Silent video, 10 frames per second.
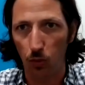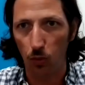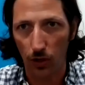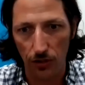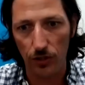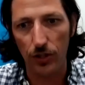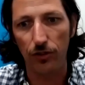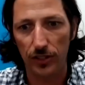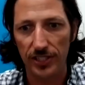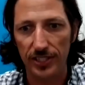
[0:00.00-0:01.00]
do you do
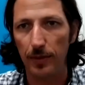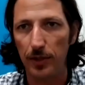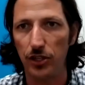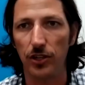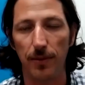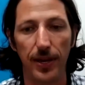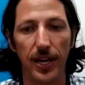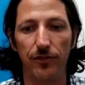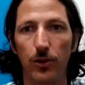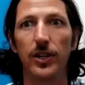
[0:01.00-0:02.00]
versus how much you get paid
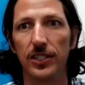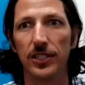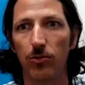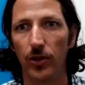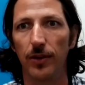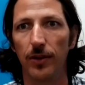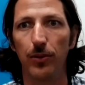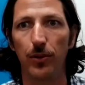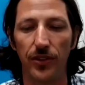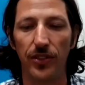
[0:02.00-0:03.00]
for, is a really
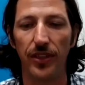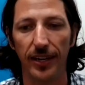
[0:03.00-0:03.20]
important thing.